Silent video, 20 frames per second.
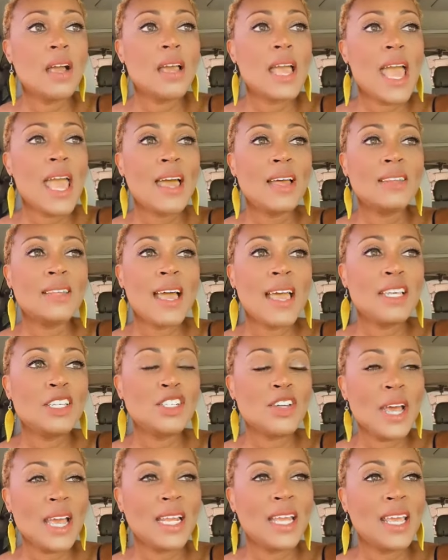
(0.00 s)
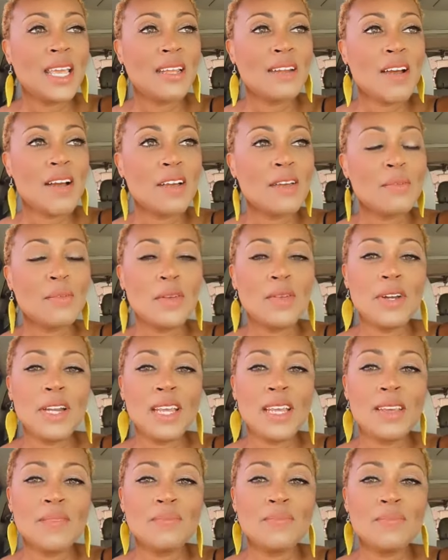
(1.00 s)
ALA training in our
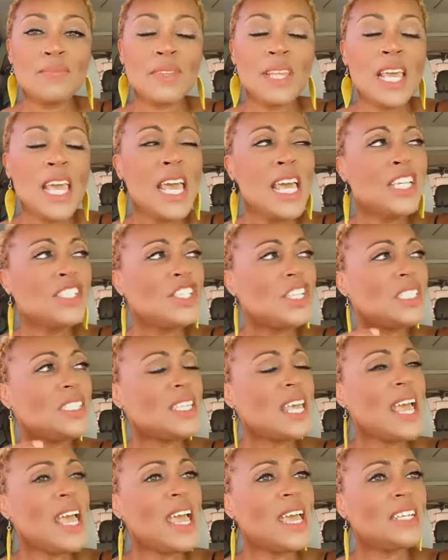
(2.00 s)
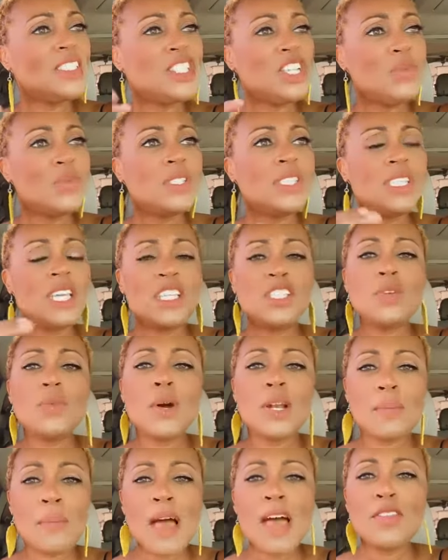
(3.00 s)
community, she said, she was teaching
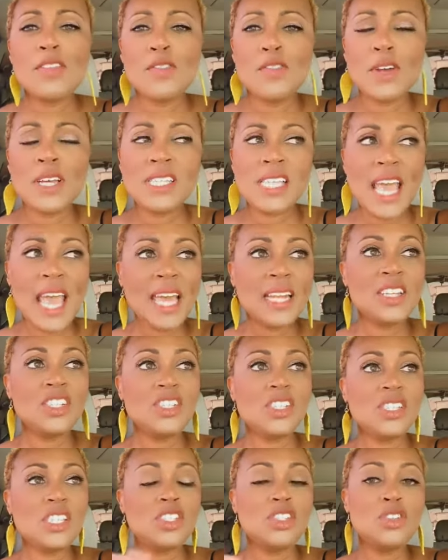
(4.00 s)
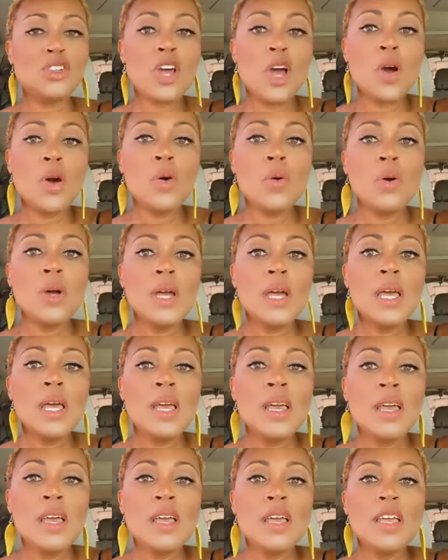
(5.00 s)
one of my other friends, Hannah. She said, you know,
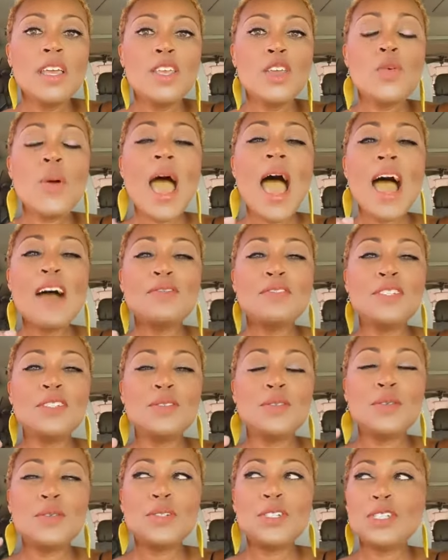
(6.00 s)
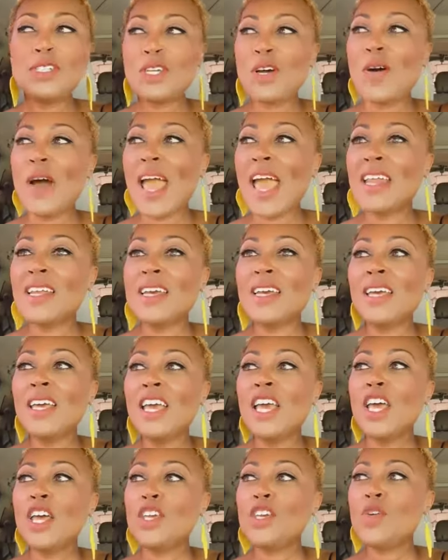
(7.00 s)
she told Hannah,
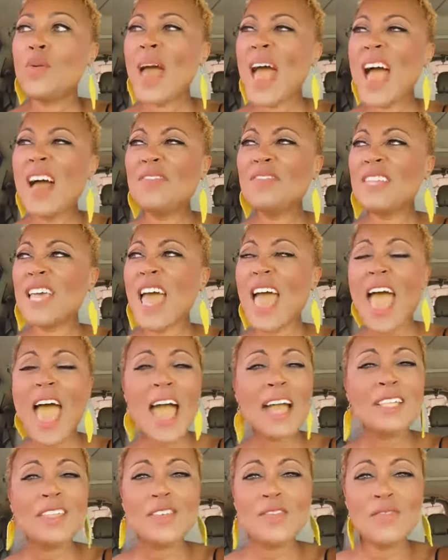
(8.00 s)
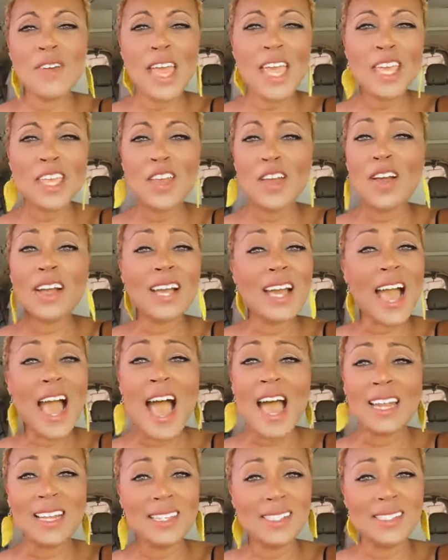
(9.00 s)
you have to activate your
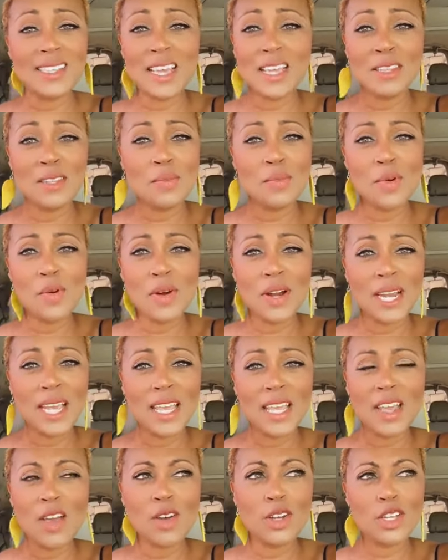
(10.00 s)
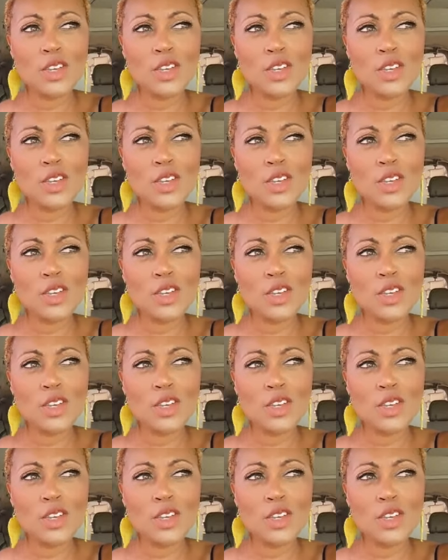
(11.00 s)
goddess in the morning, or